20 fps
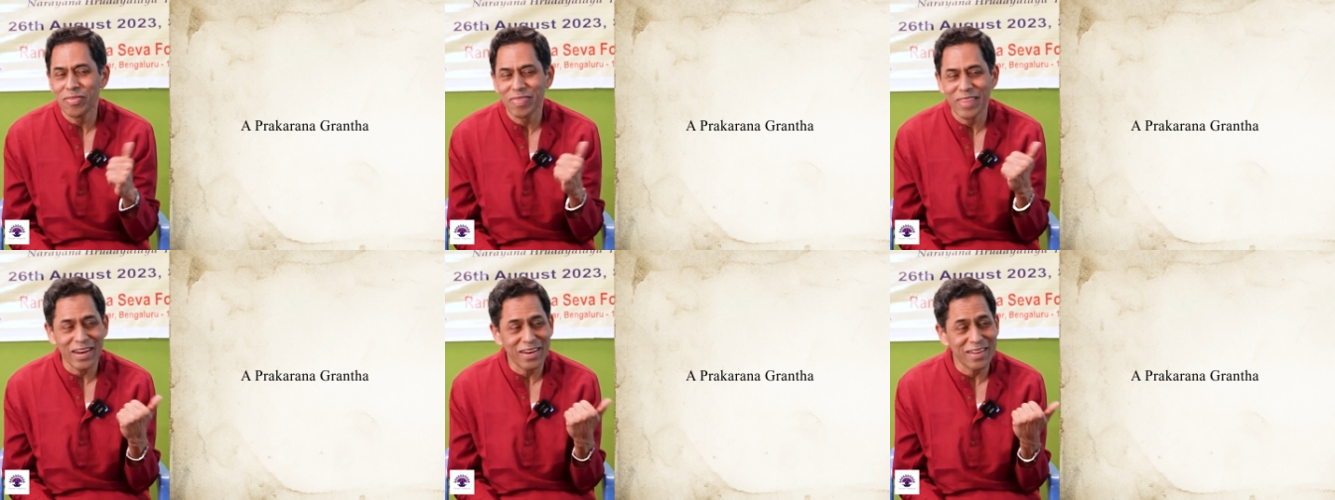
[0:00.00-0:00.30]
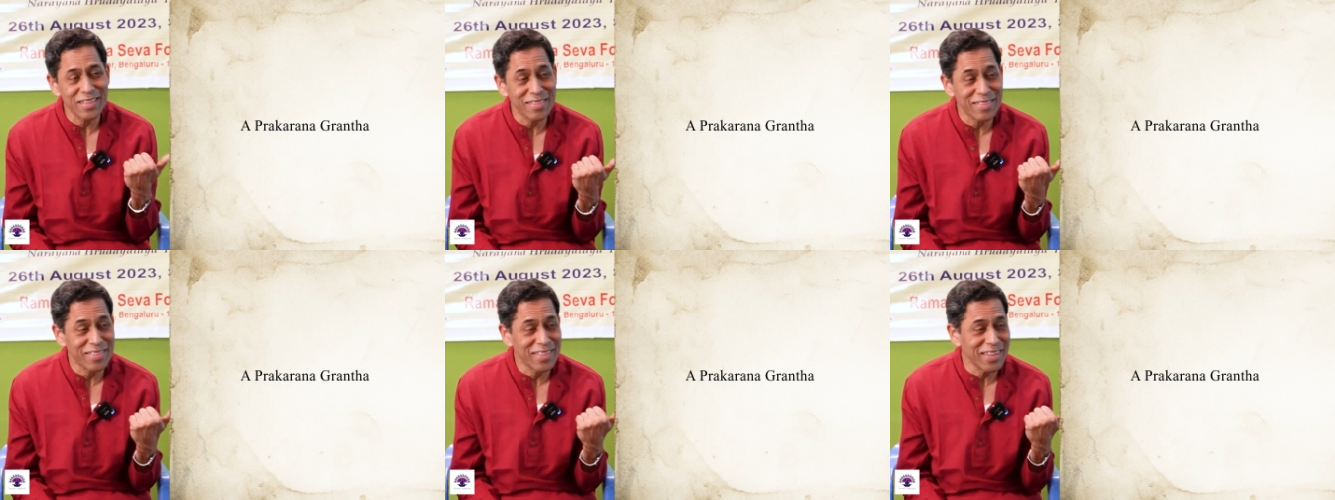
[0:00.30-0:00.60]
that
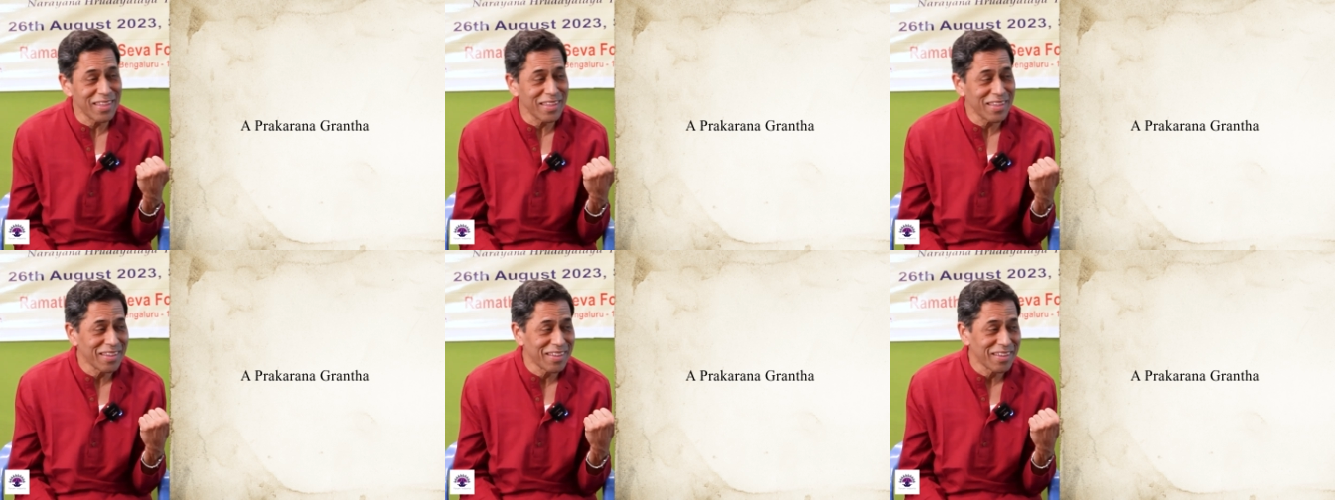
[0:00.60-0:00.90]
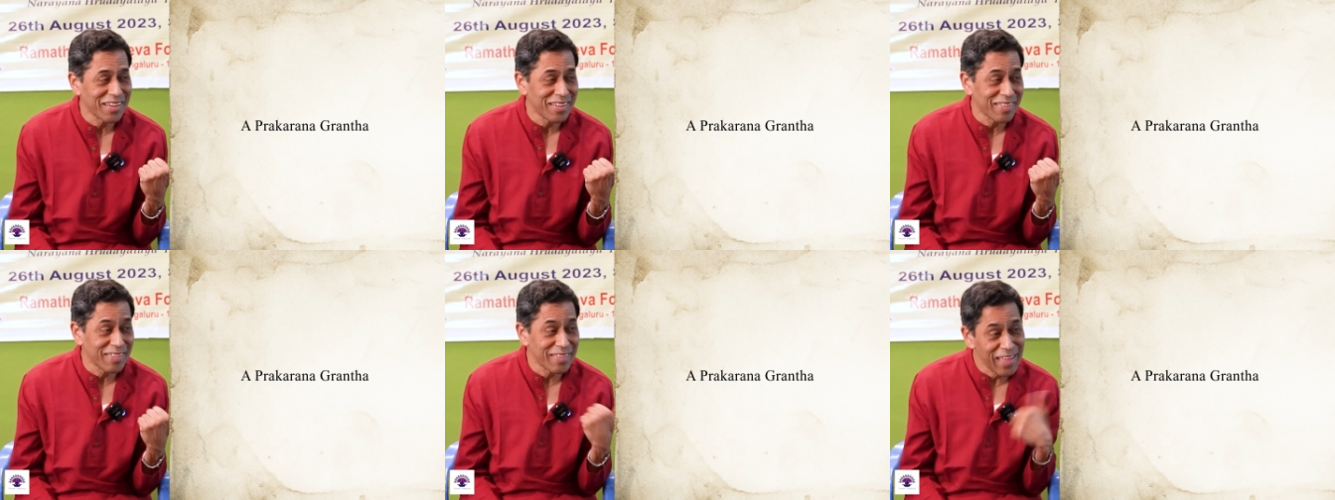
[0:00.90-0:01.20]
is the
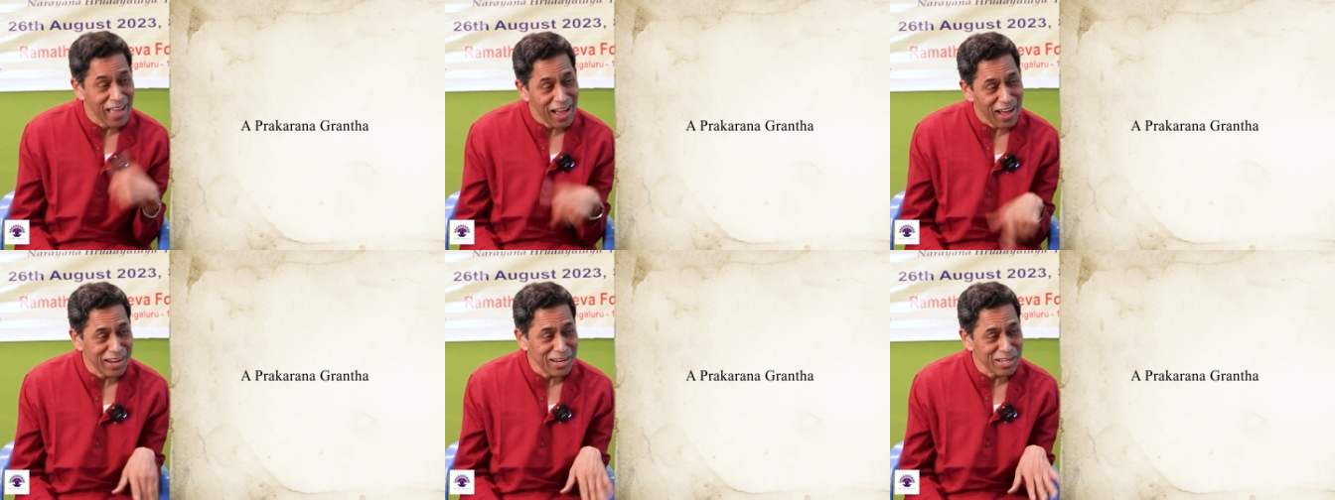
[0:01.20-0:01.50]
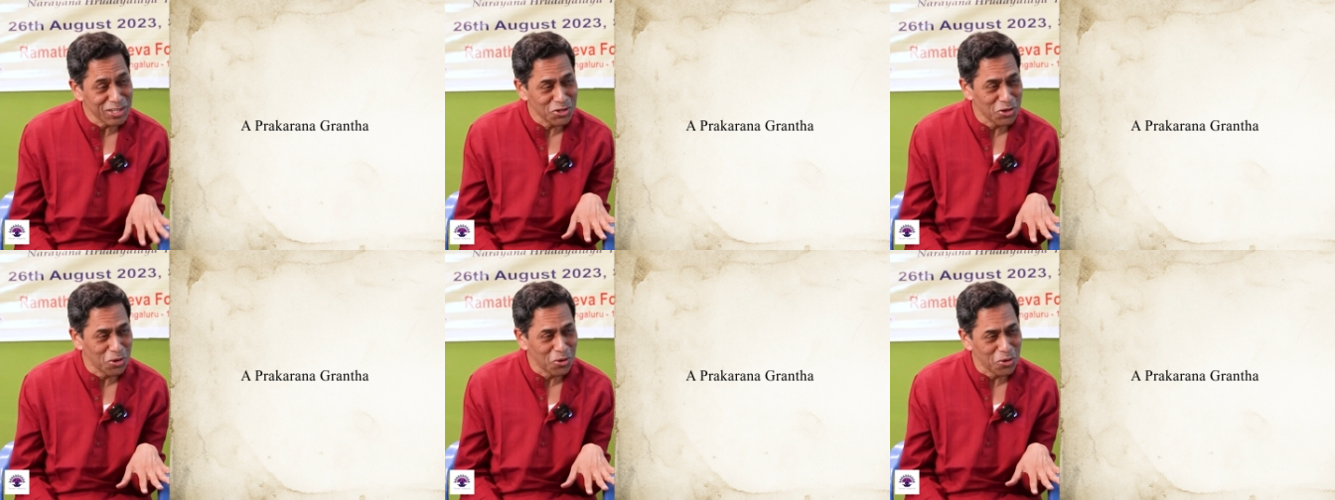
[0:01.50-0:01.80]

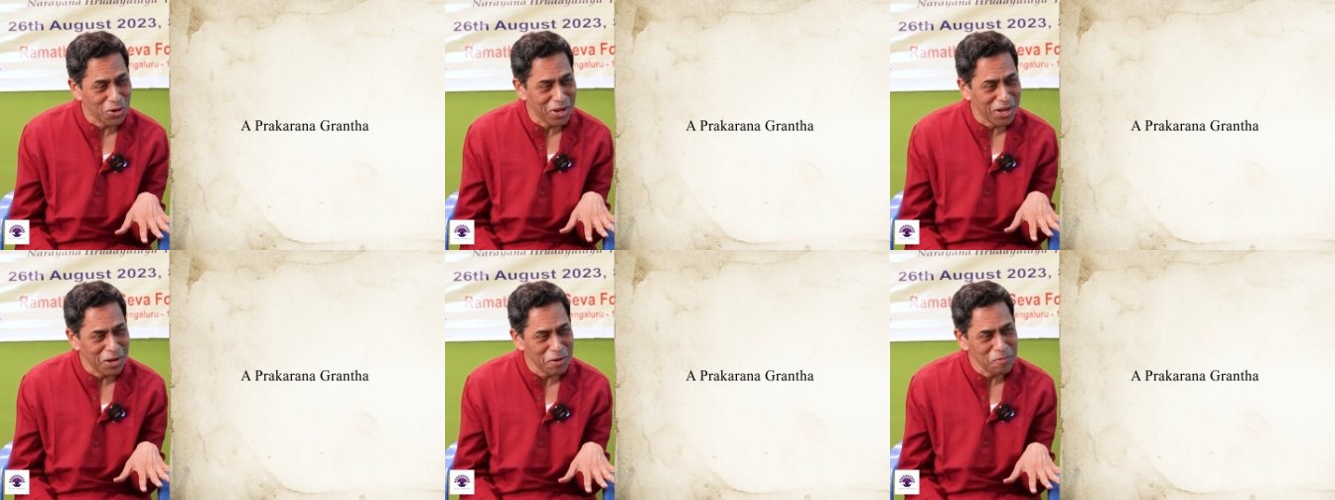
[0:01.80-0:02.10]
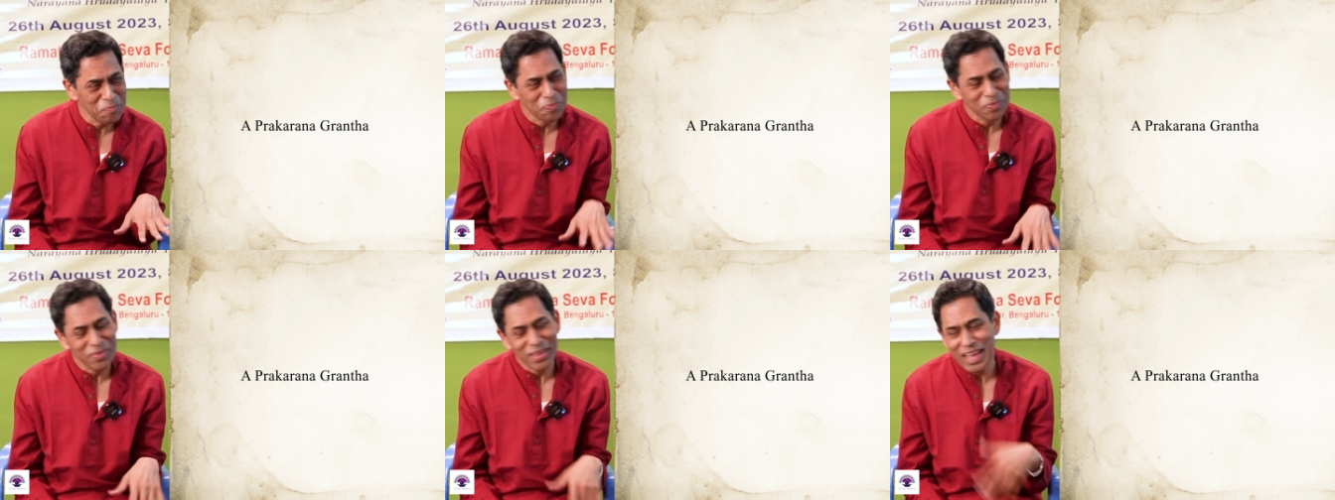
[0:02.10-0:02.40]
Dhyana
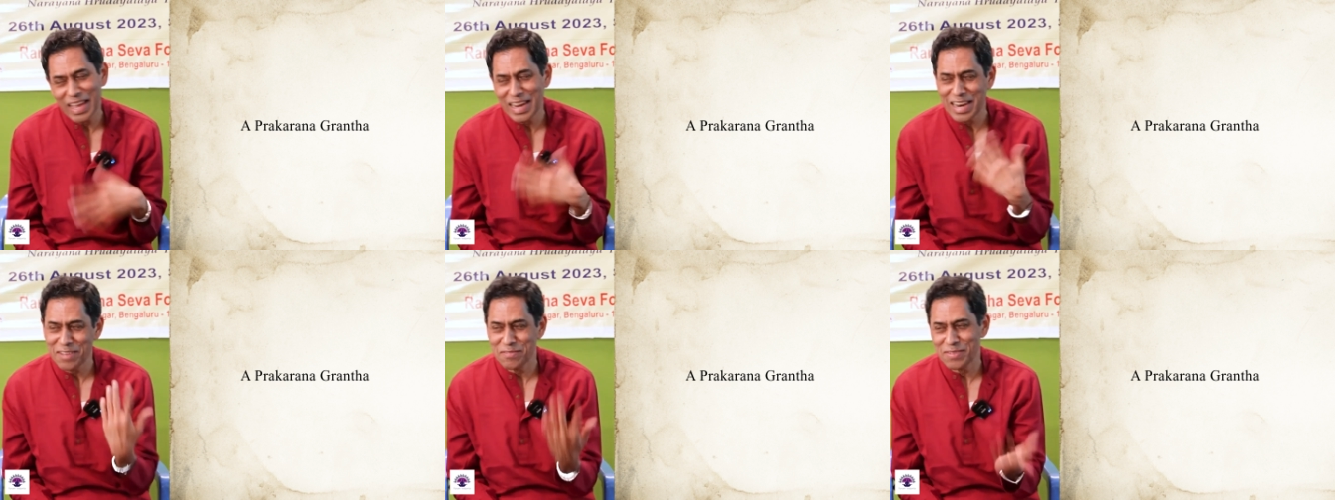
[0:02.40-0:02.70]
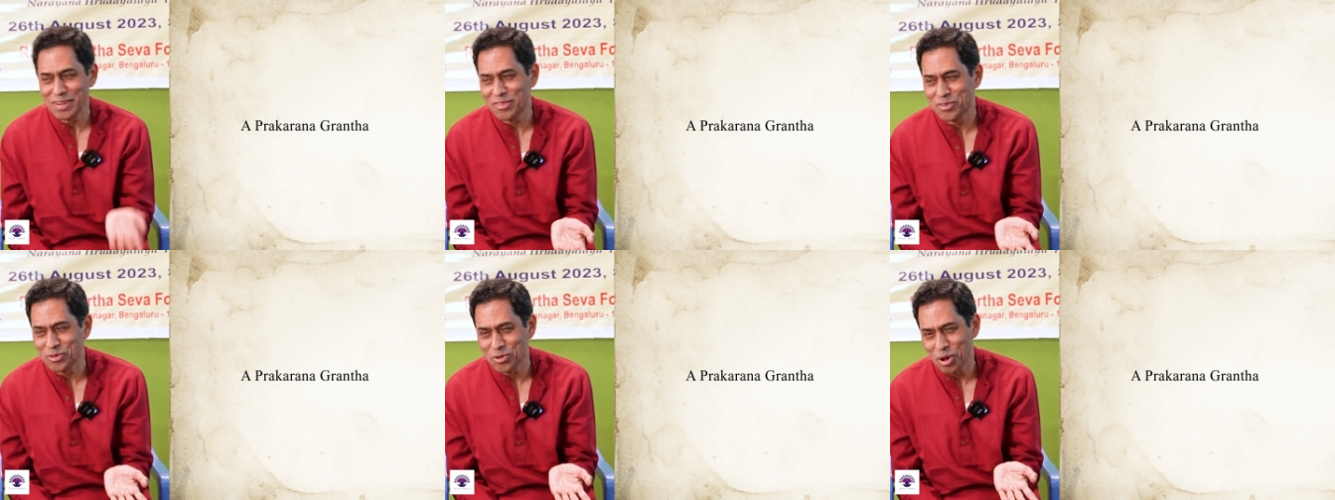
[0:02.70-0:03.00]
shloka, and I
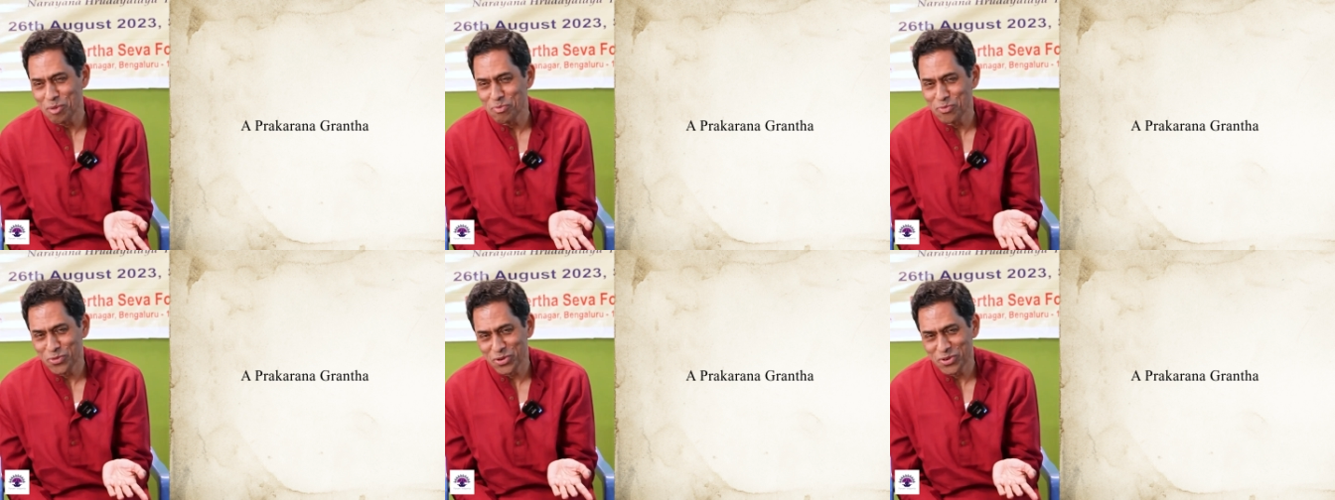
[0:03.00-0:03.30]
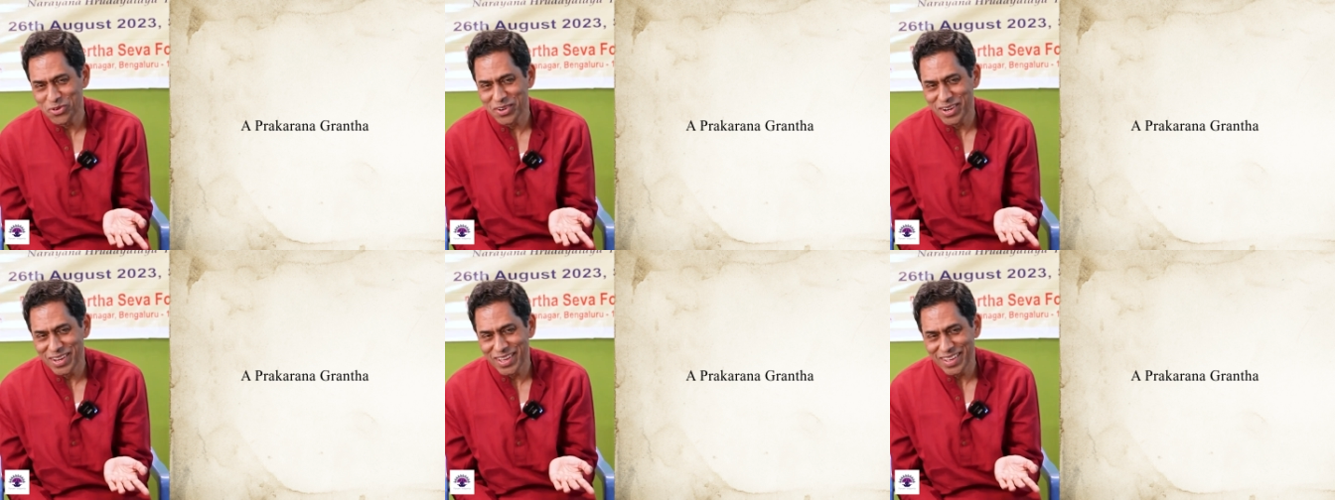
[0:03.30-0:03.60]
will stop for
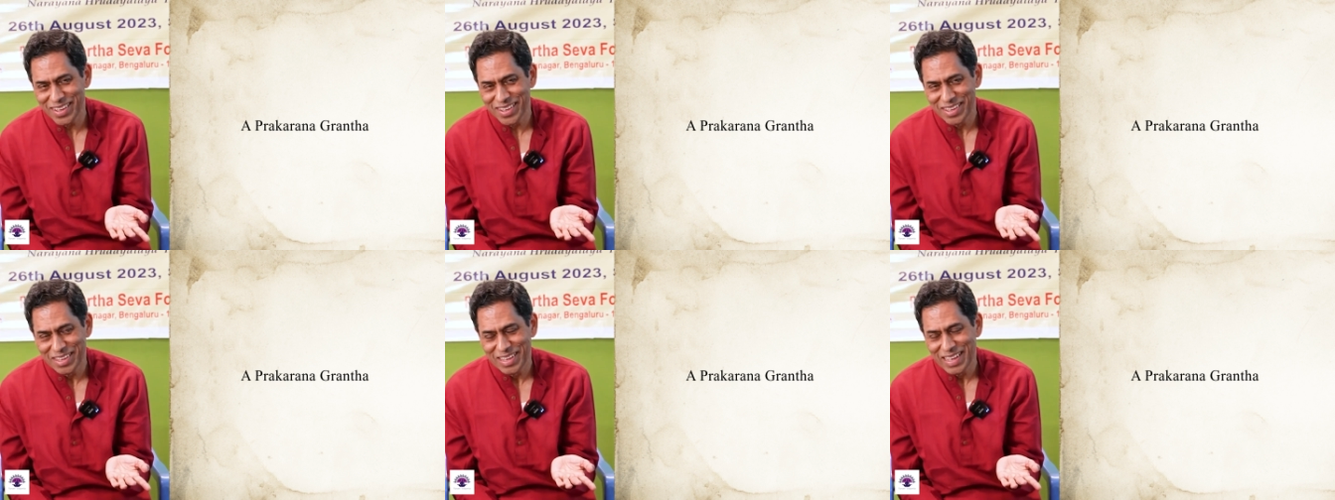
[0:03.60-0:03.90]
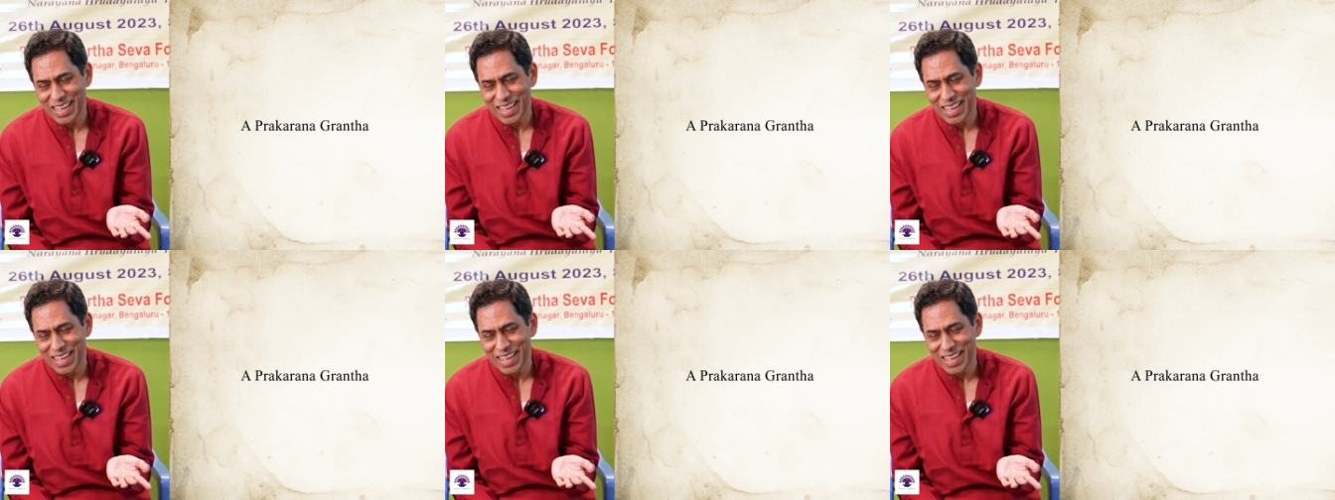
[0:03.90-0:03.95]
today.